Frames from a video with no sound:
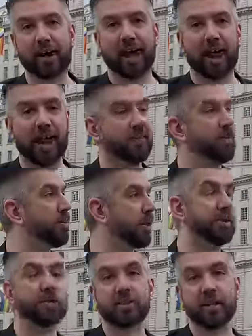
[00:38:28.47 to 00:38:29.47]
and
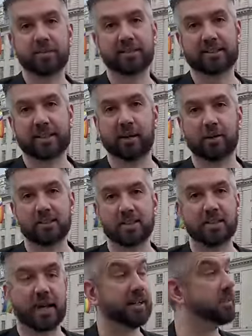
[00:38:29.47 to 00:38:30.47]
everybody thought that it was a terrorist
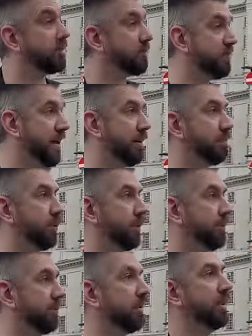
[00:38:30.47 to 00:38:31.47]
attack. So from that
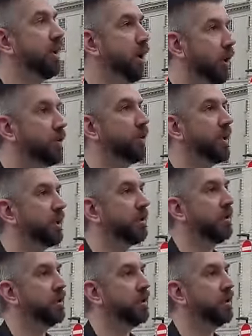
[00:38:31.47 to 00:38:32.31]
point onward,